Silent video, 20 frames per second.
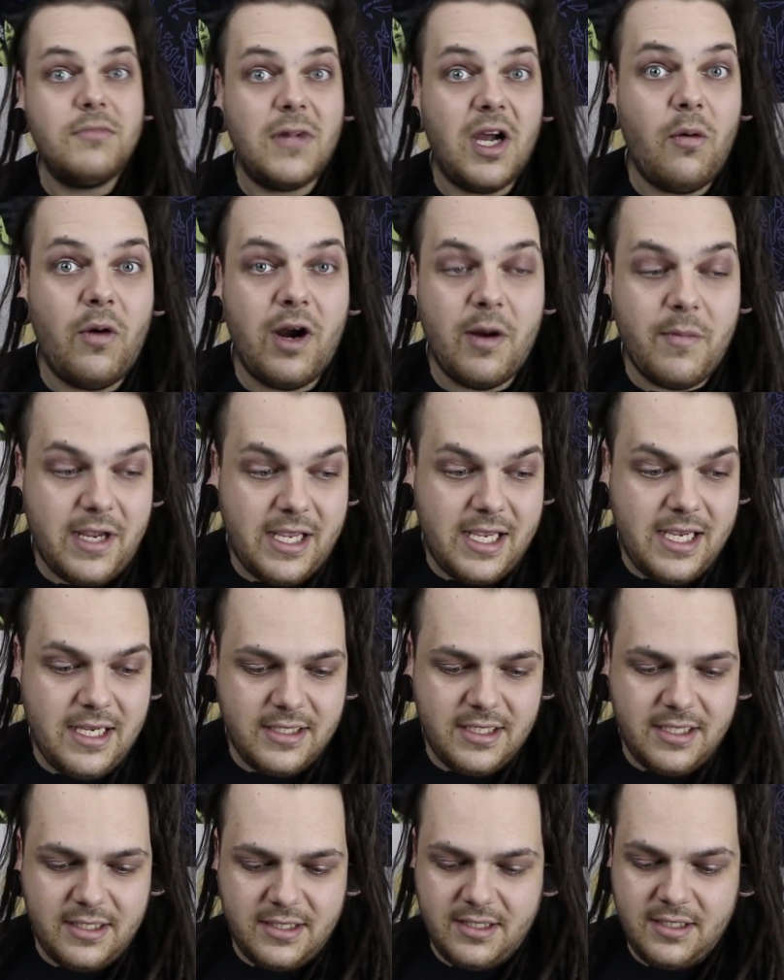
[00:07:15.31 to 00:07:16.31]
I wear my
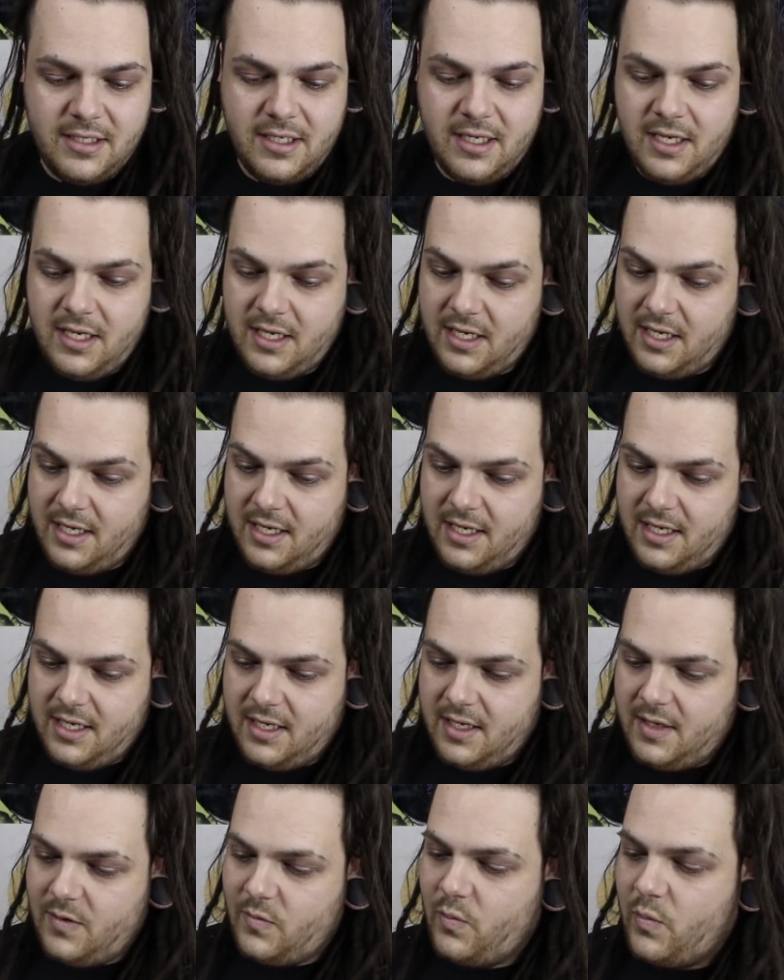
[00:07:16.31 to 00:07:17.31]
Yeezys,
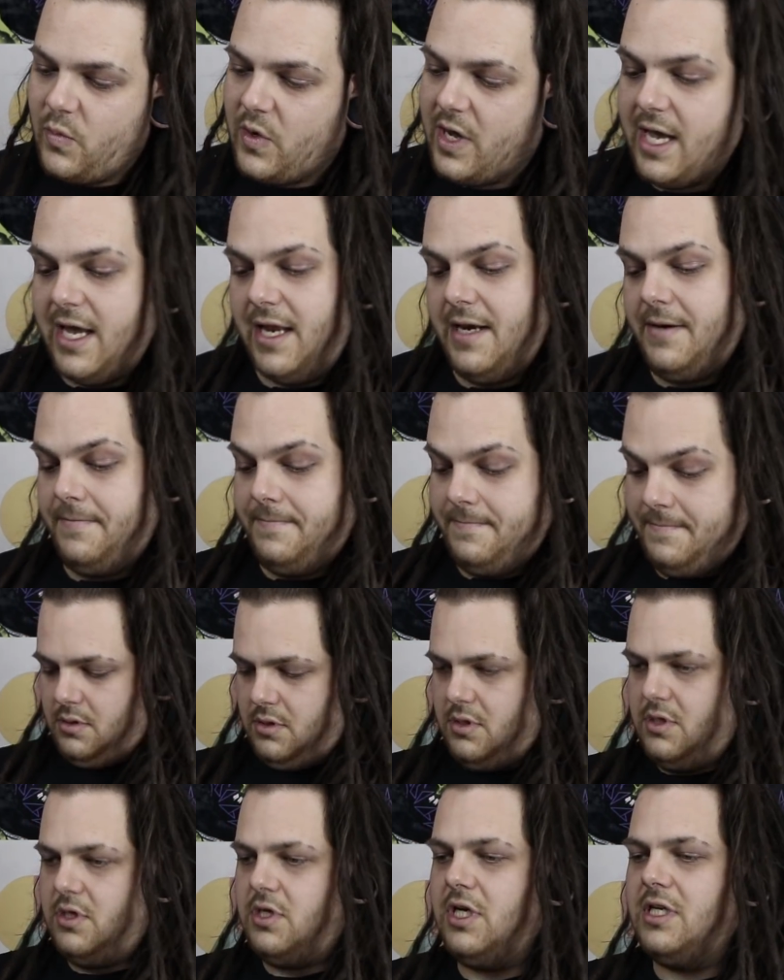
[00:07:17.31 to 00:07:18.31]
but
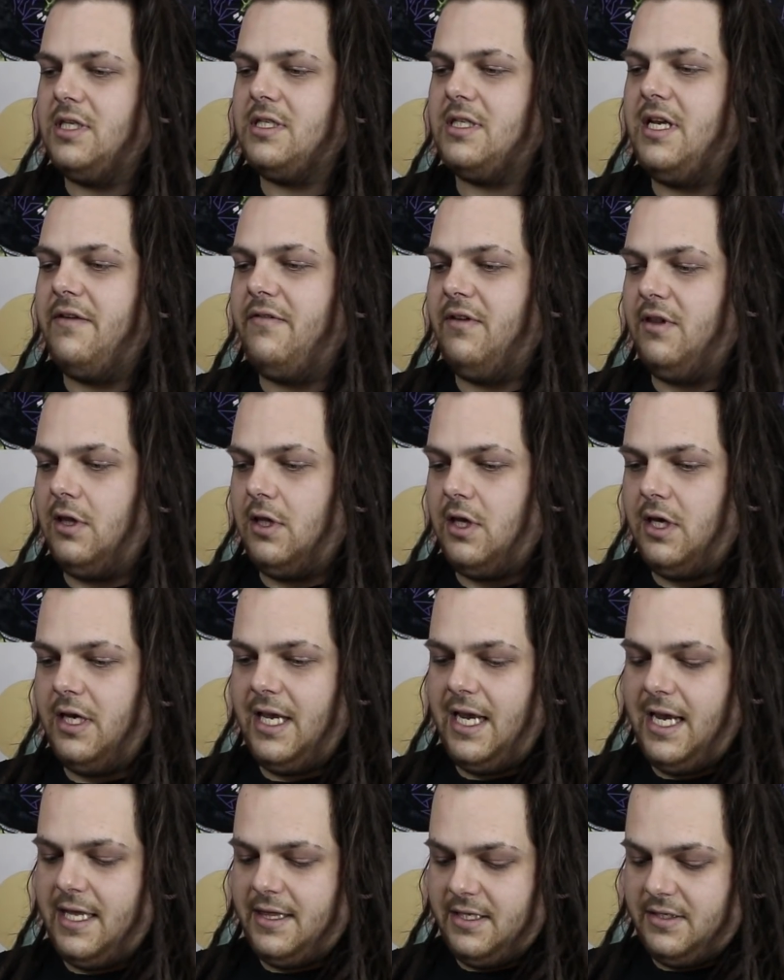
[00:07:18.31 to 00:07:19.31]
just even
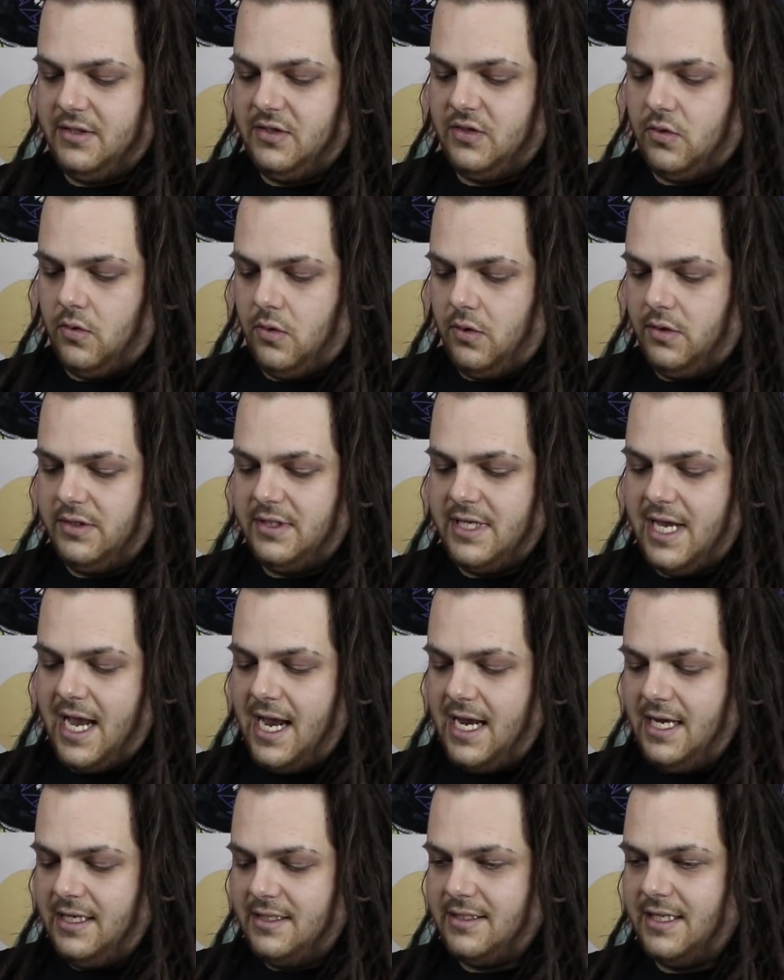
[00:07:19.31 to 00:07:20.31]
looking at the sole
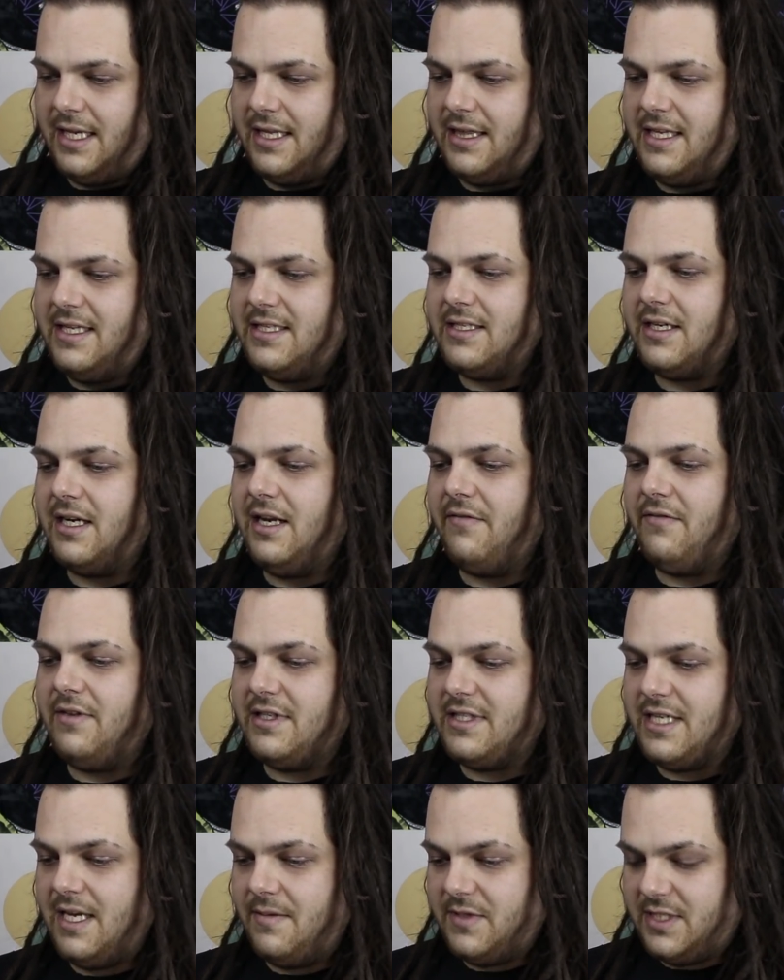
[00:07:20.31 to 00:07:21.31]
size, like, these aren't even the
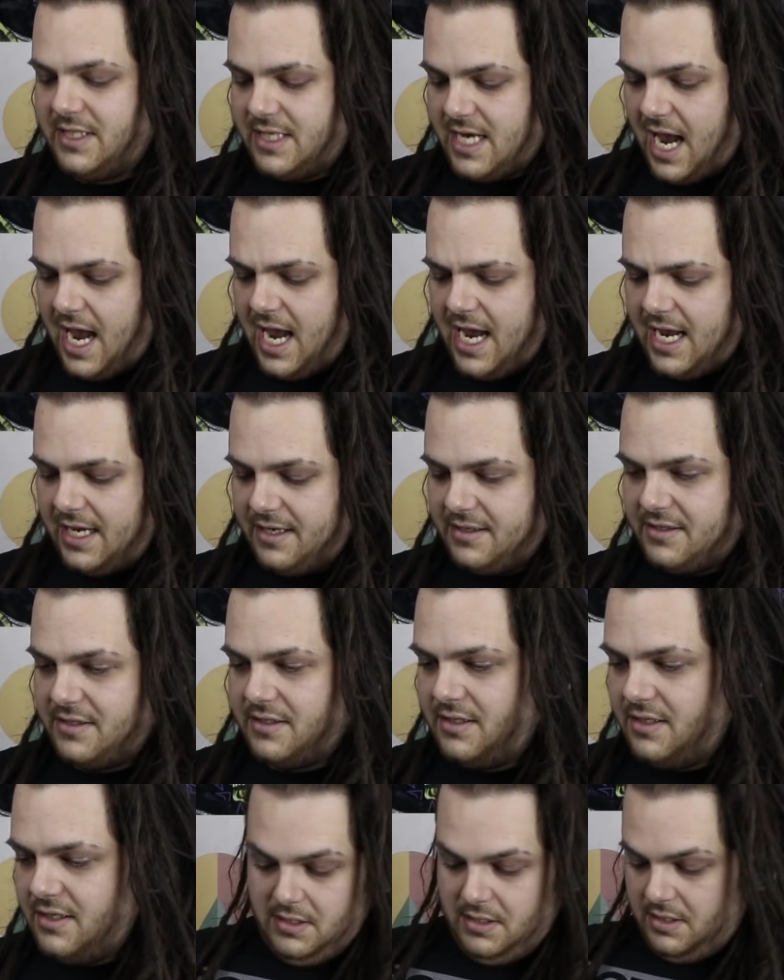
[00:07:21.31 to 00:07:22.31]
same size.
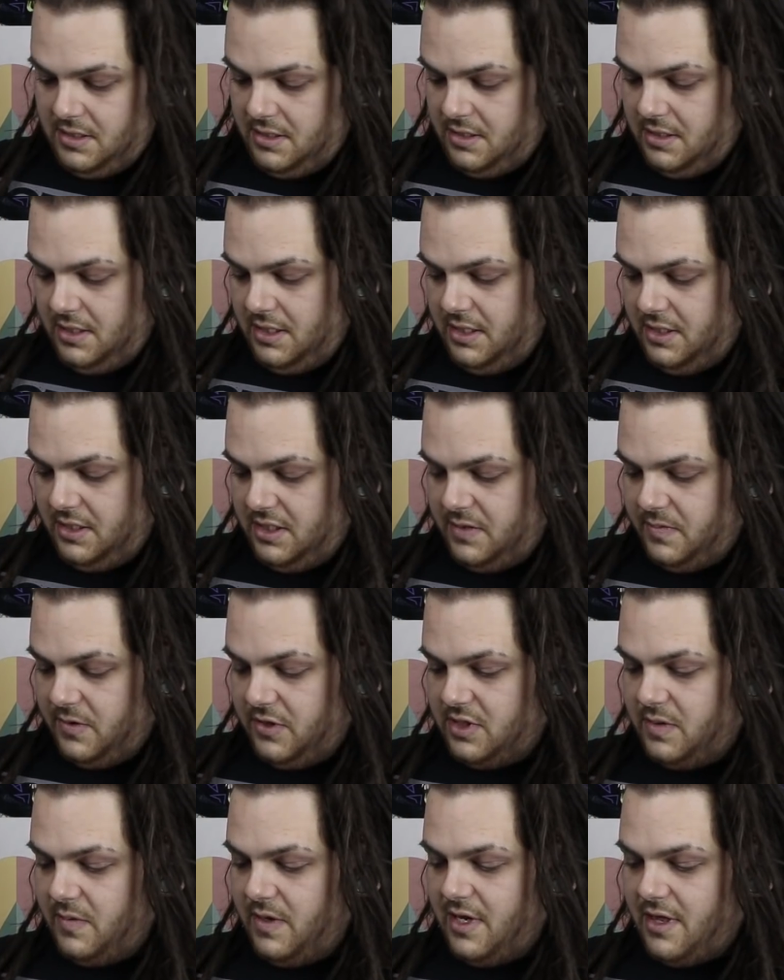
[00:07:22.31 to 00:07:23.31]
These are
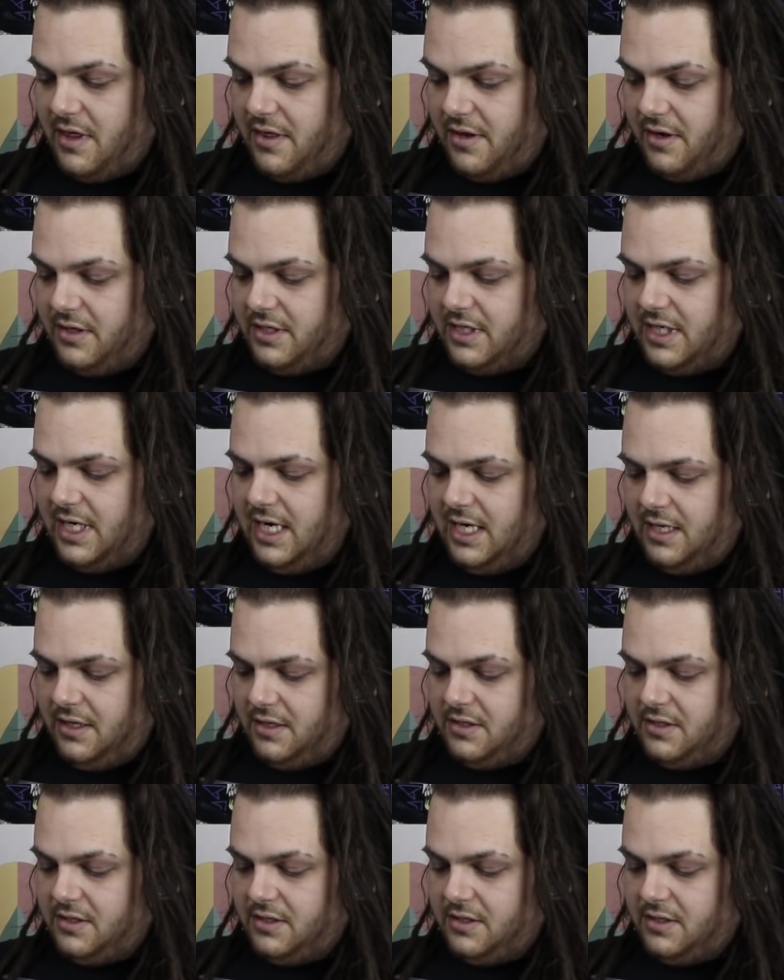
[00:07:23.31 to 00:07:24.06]
supposed to be a 13.